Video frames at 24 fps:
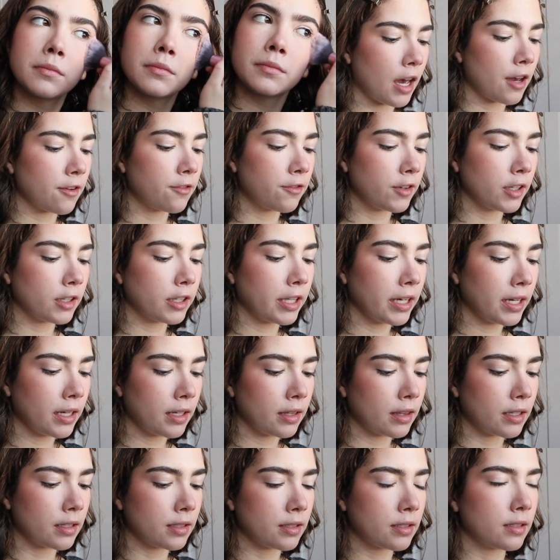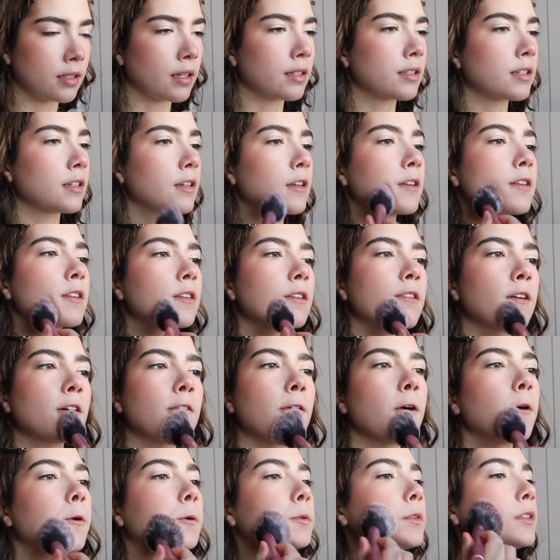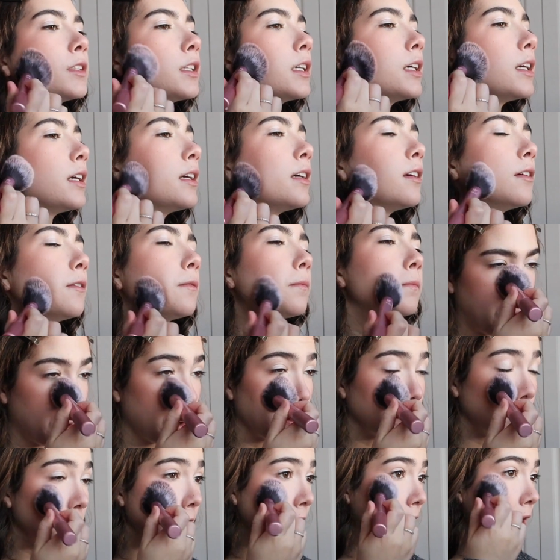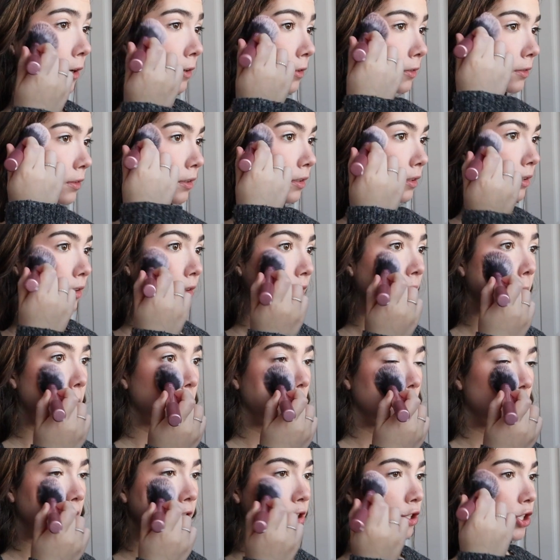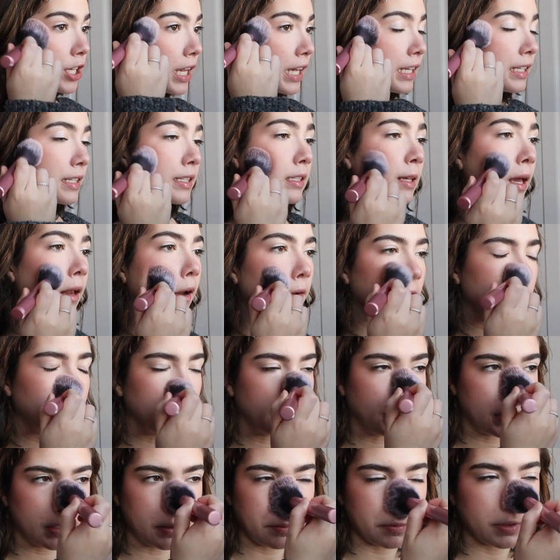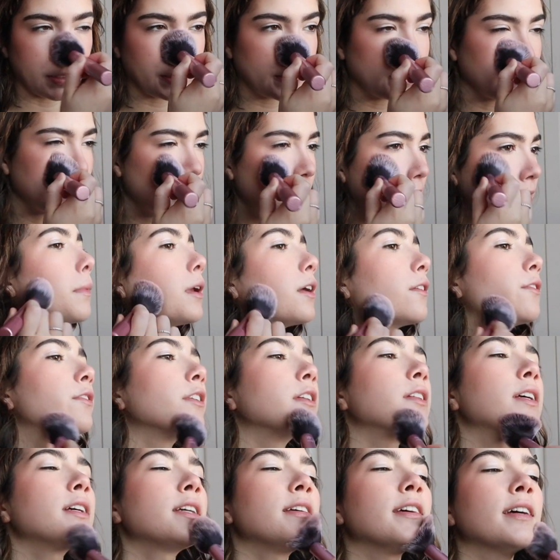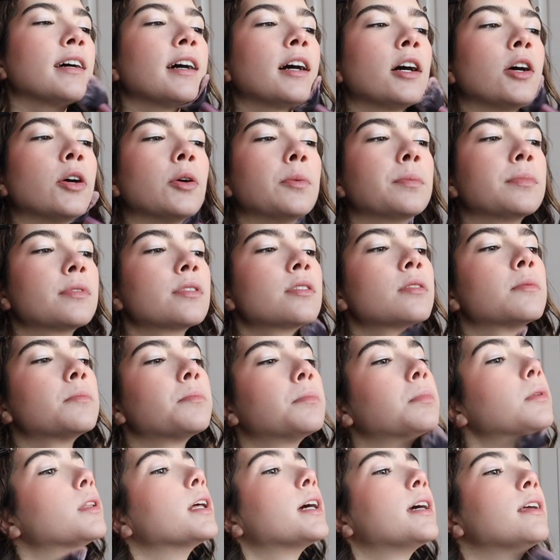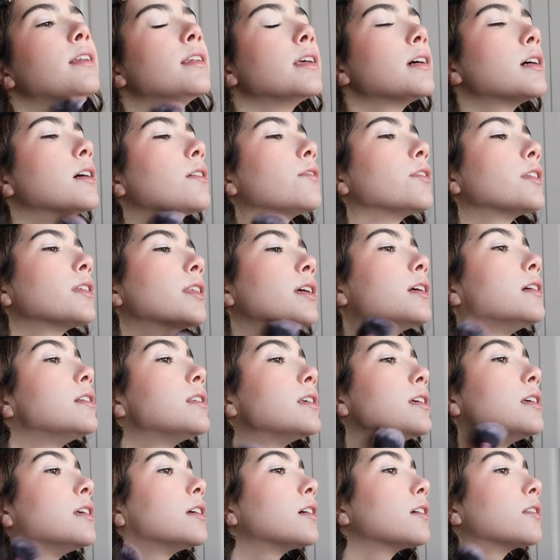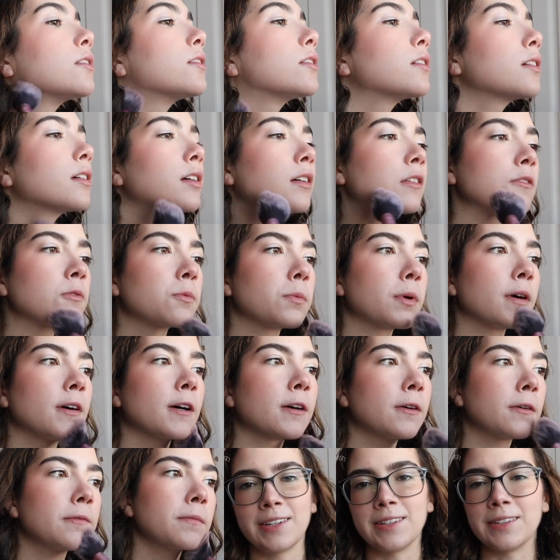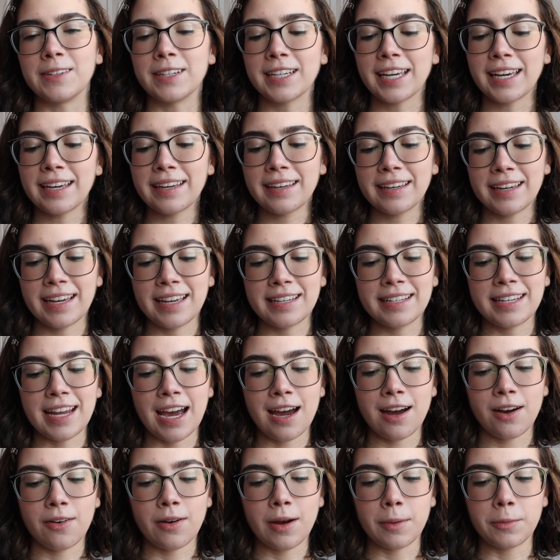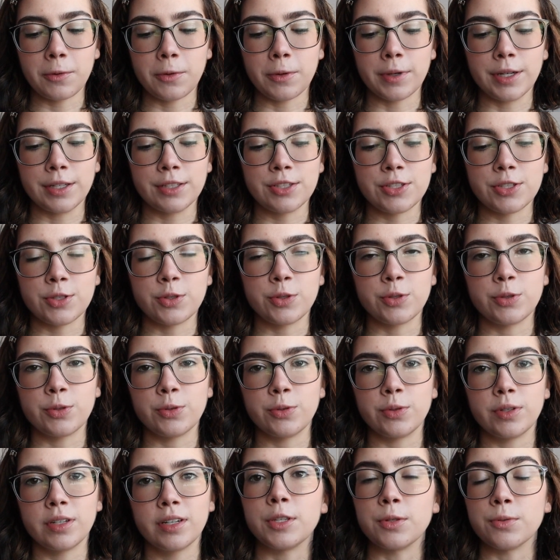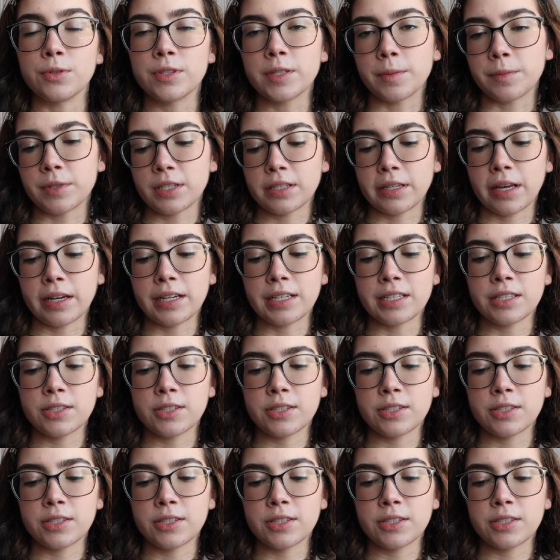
I feel like this doesn't only calm down the blush and set everything into place, but I feel like it helps blend everything together as well. Okay, and now I'm going to use some setting